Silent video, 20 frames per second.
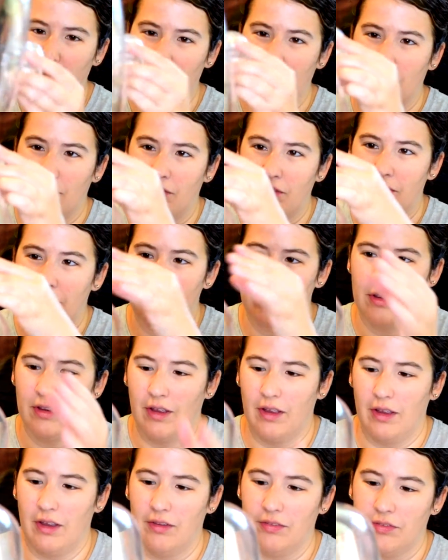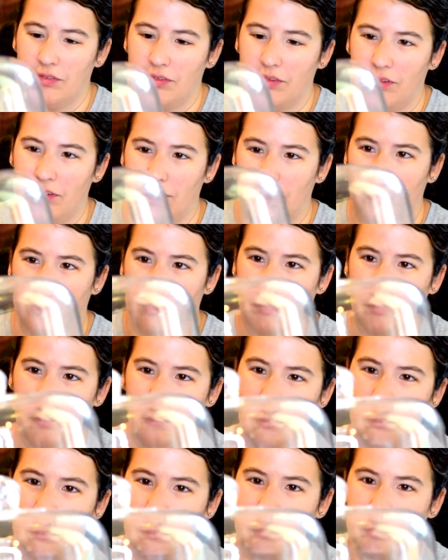can see it's
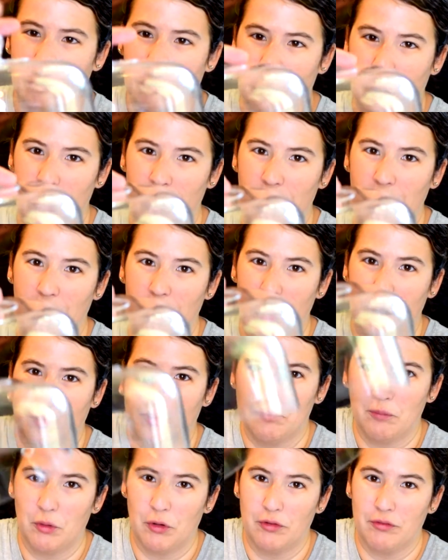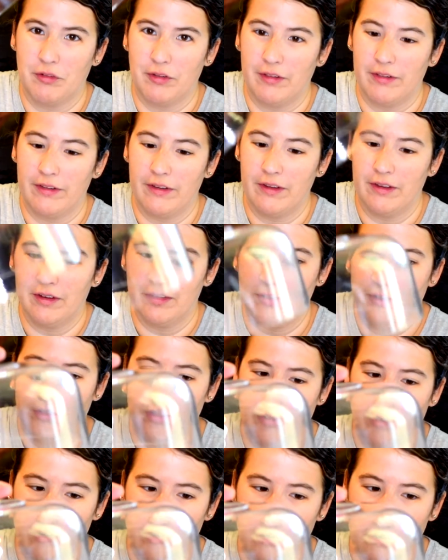actually more of a lid
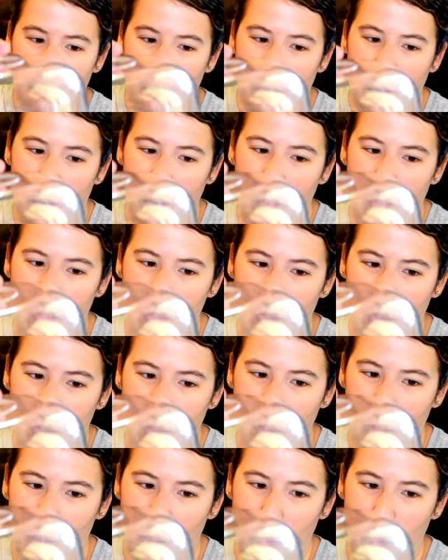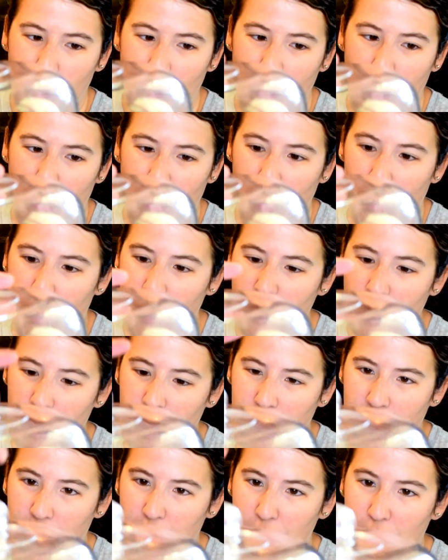to
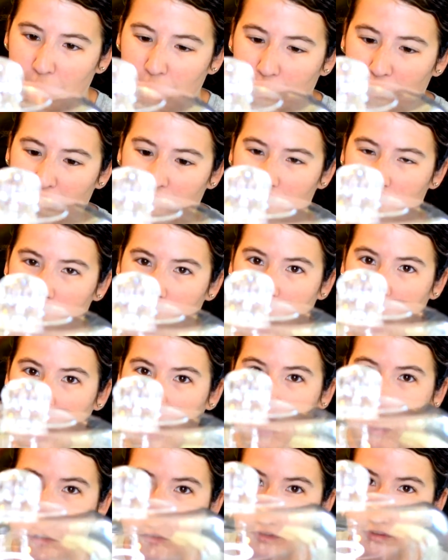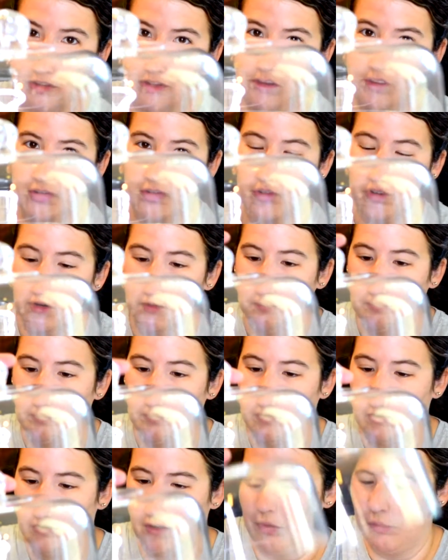this piece down here,
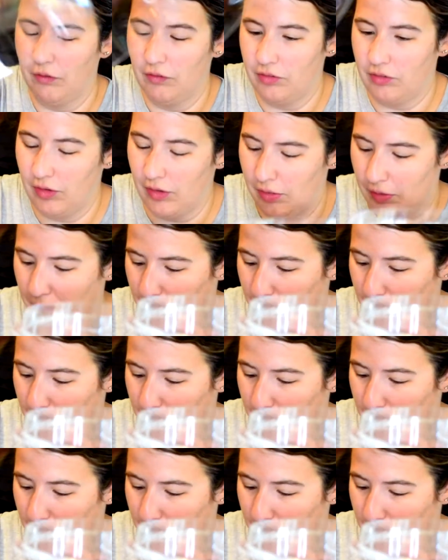but it looks like the